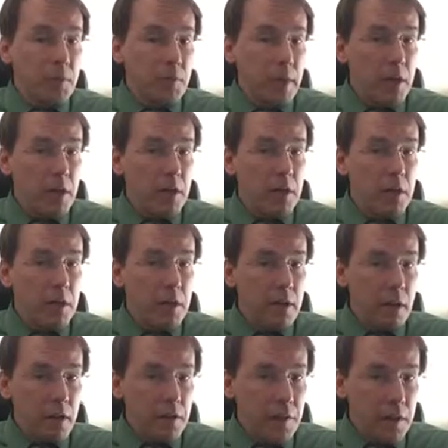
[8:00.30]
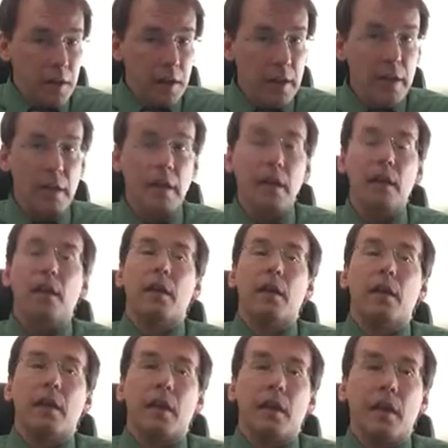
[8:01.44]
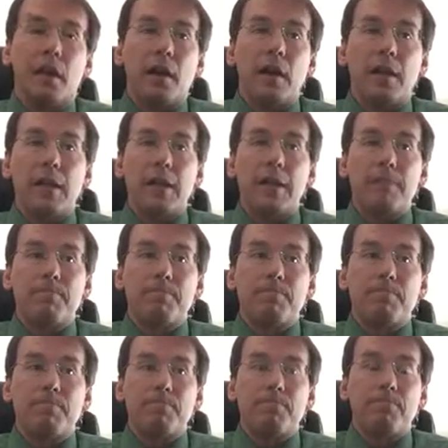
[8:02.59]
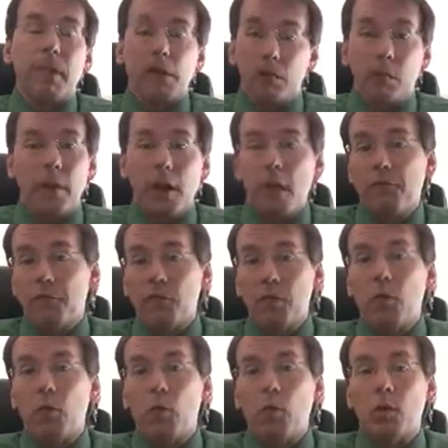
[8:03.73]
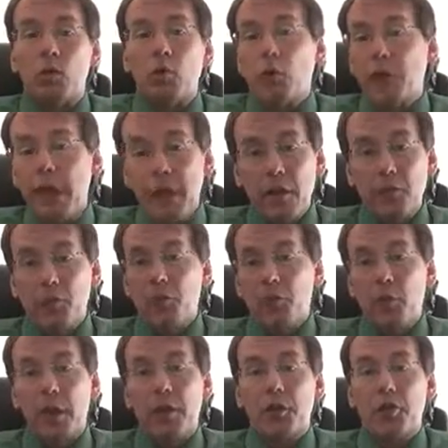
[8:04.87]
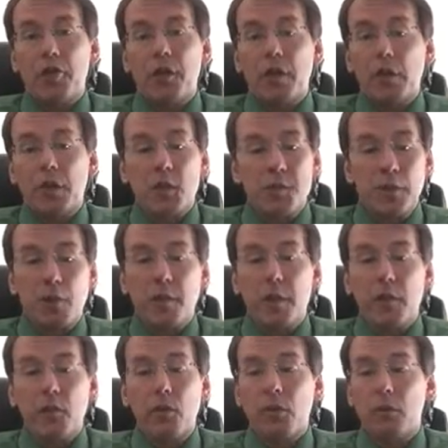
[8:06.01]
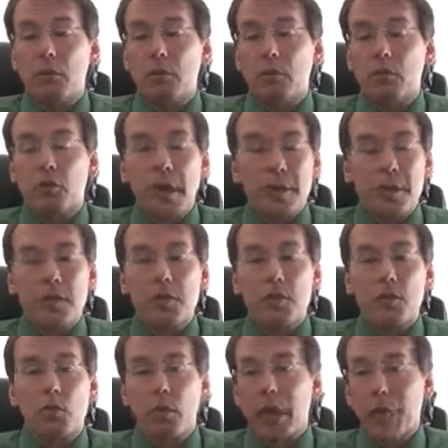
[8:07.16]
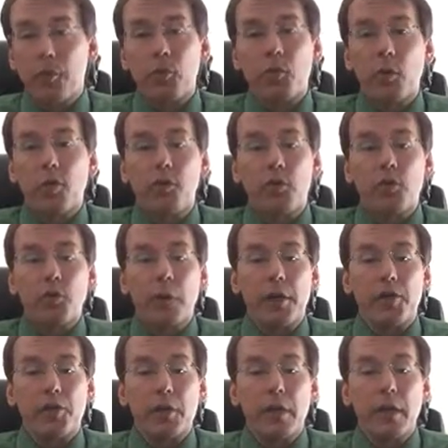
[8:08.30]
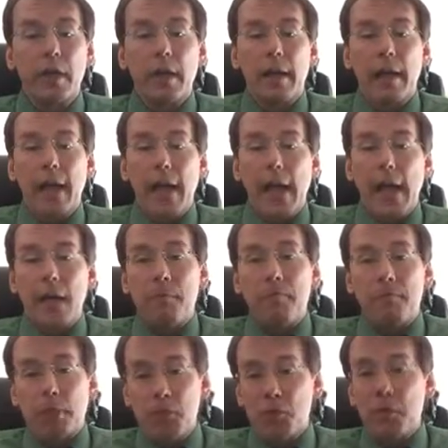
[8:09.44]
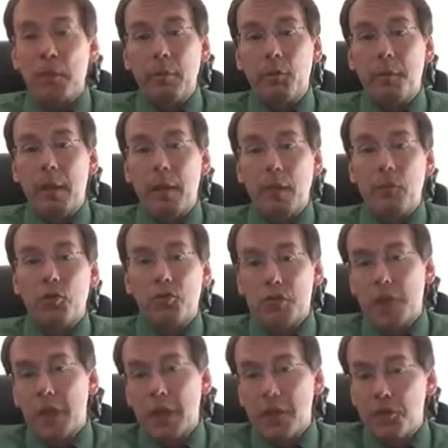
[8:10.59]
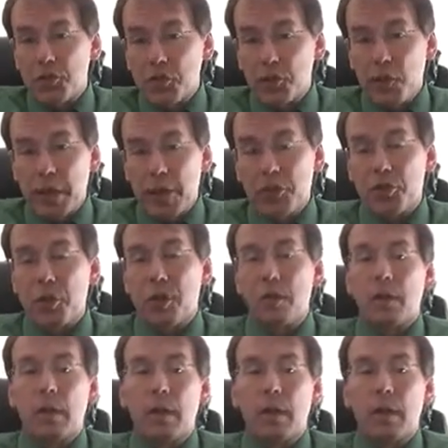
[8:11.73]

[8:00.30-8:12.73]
is better than nothing, that's what we often do. We'll create a situation, an experimental crisis or laboratory situation, and measure people's behaviors in that situation.